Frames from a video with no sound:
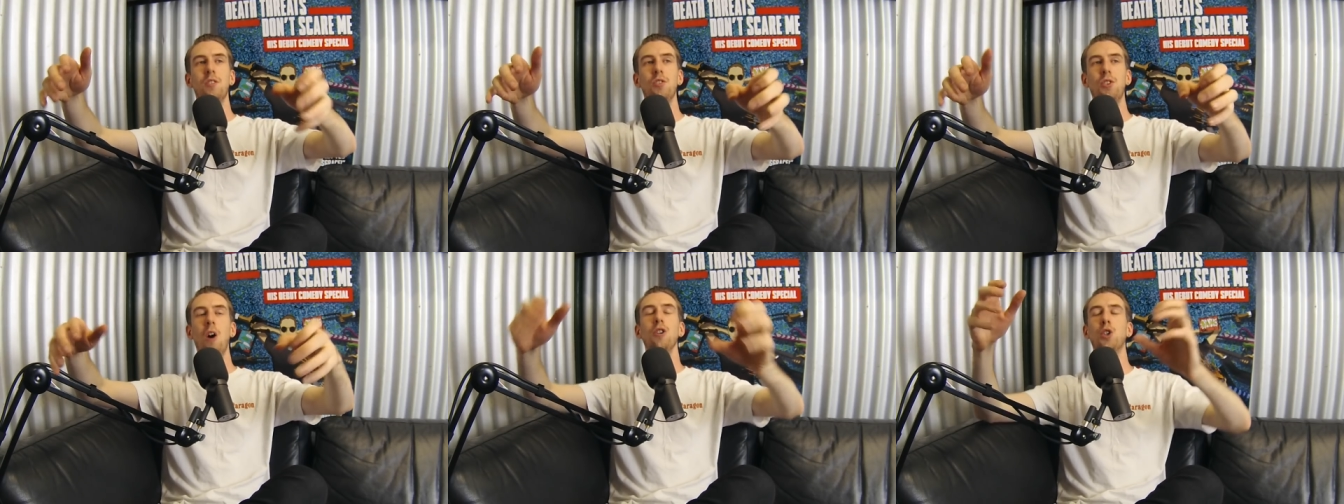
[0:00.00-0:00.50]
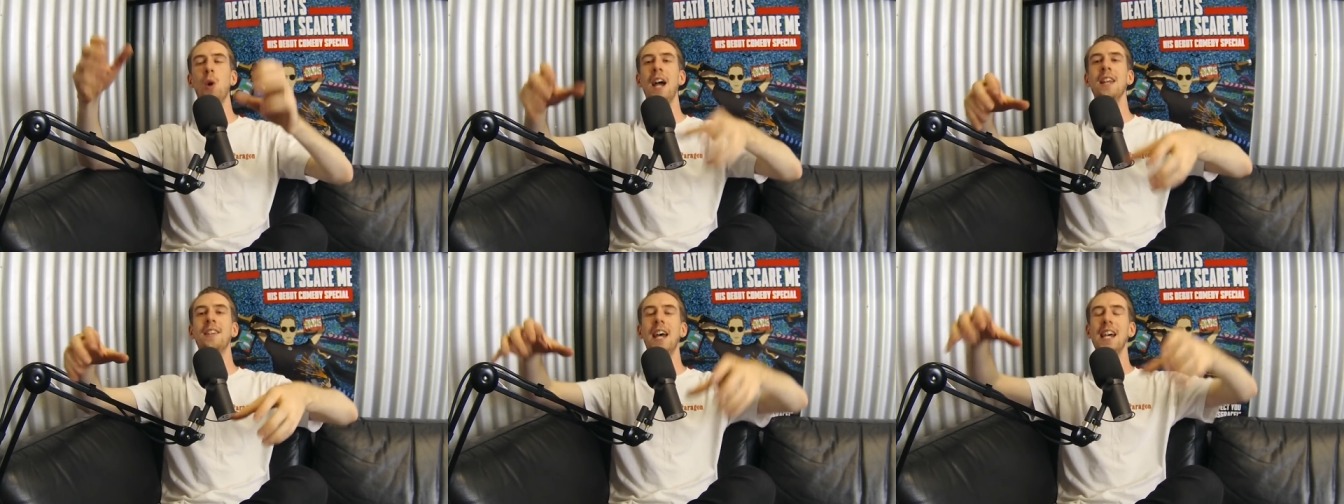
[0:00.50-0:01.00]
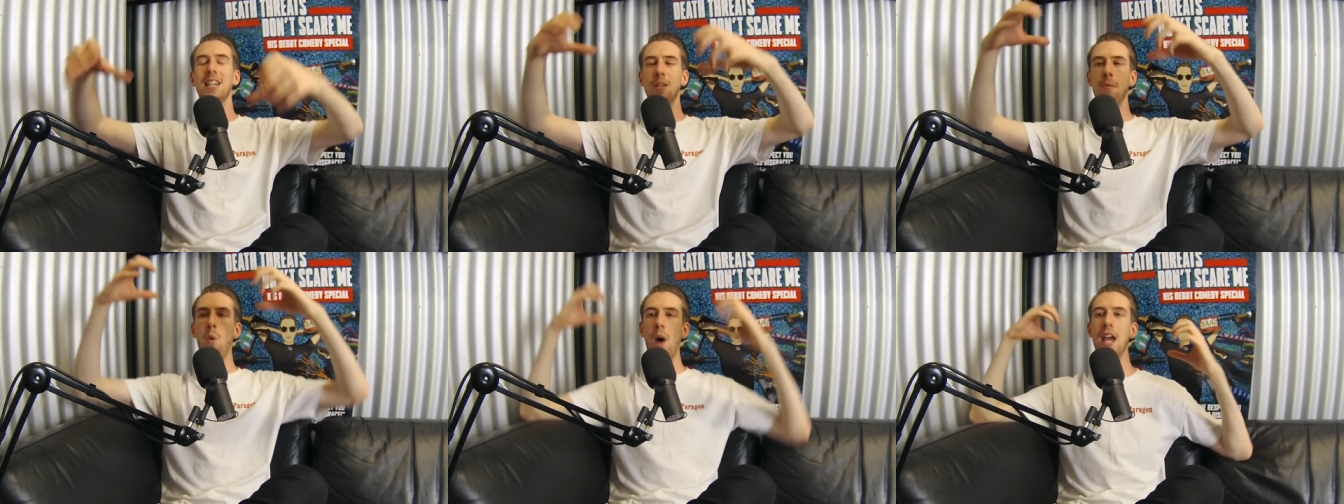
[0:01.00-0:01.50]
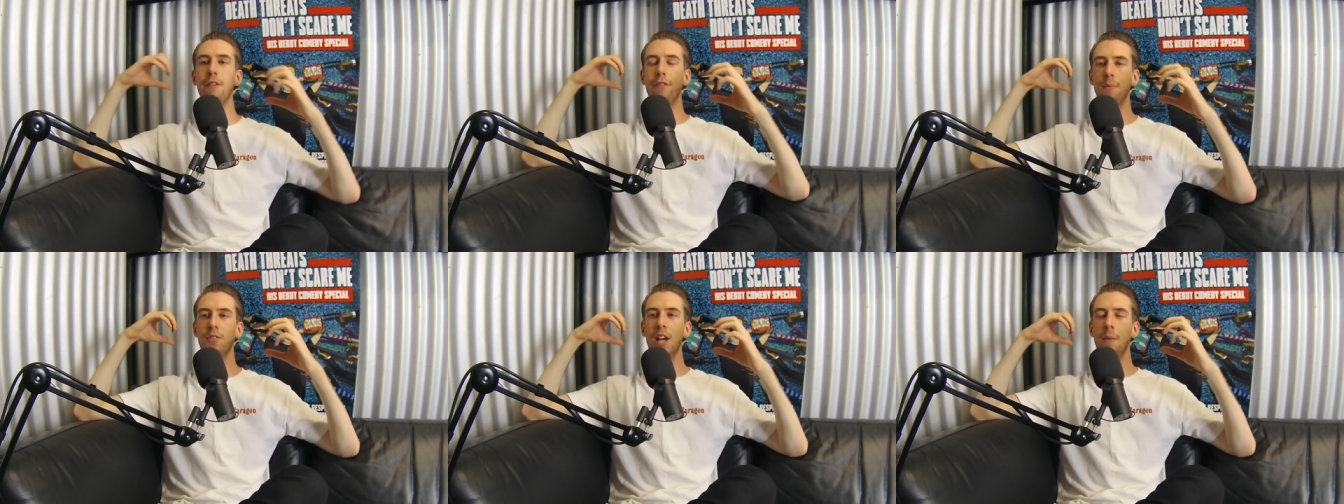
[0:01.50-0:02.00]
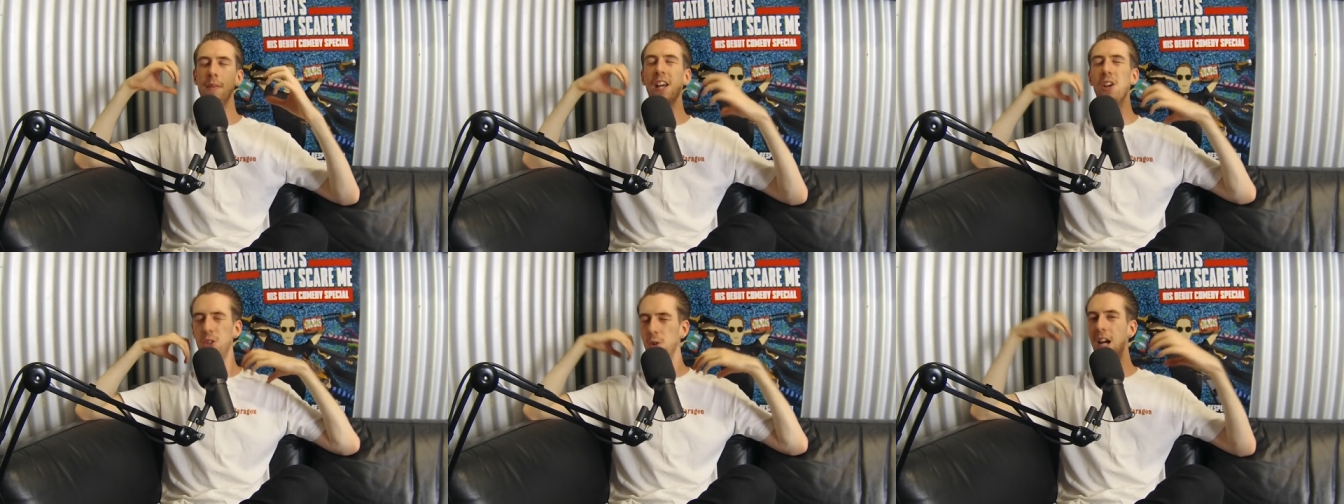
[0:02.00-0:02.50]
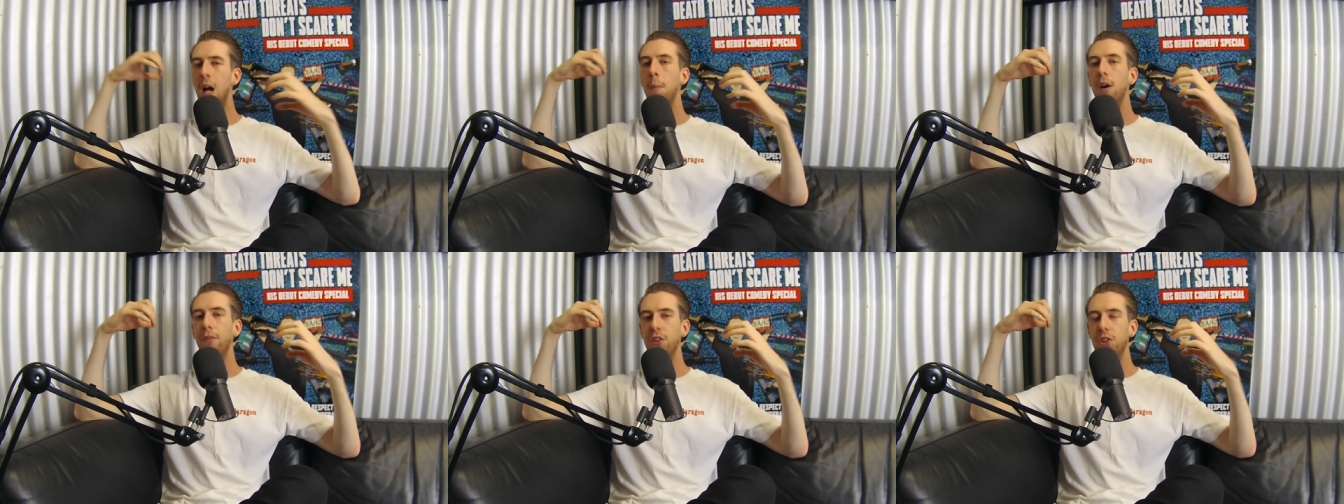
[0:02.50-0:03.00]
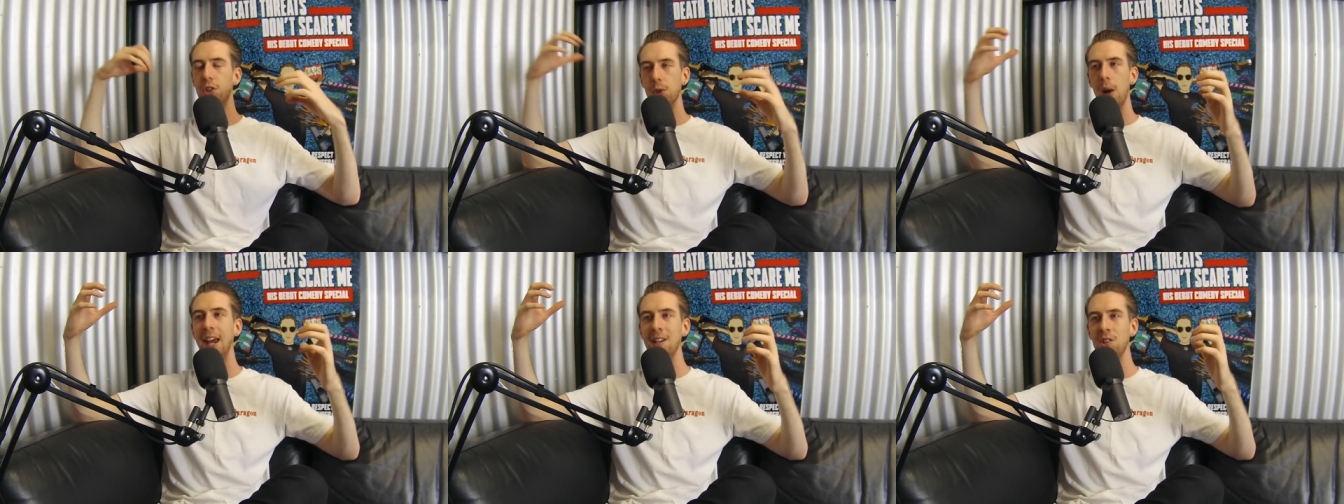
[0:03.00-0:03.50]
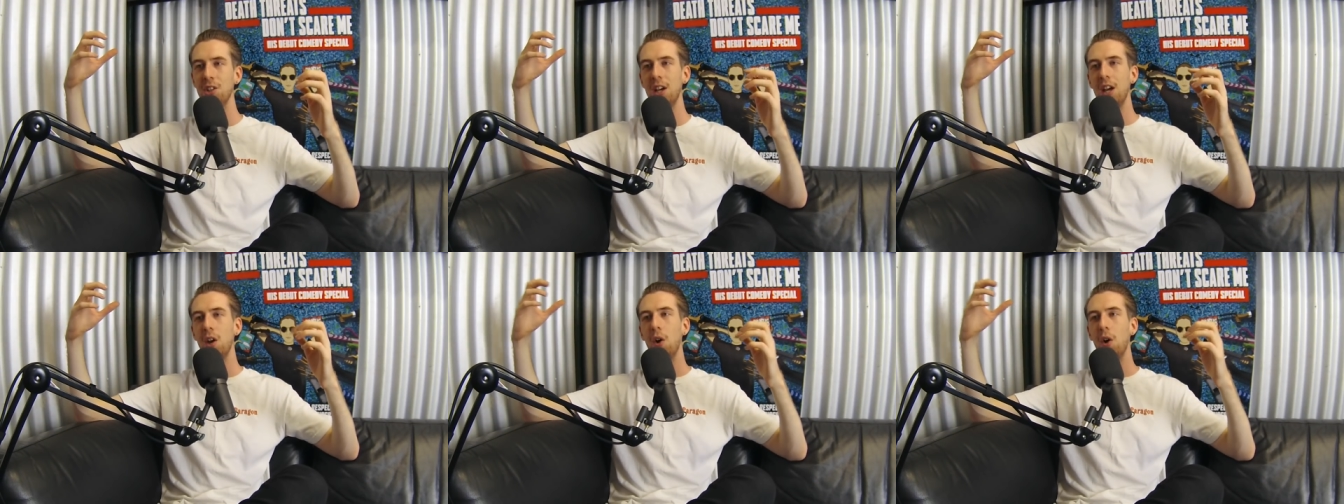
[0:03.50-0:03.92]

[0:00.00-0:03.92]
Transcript: don't try and take them away from something because you'll come off as strange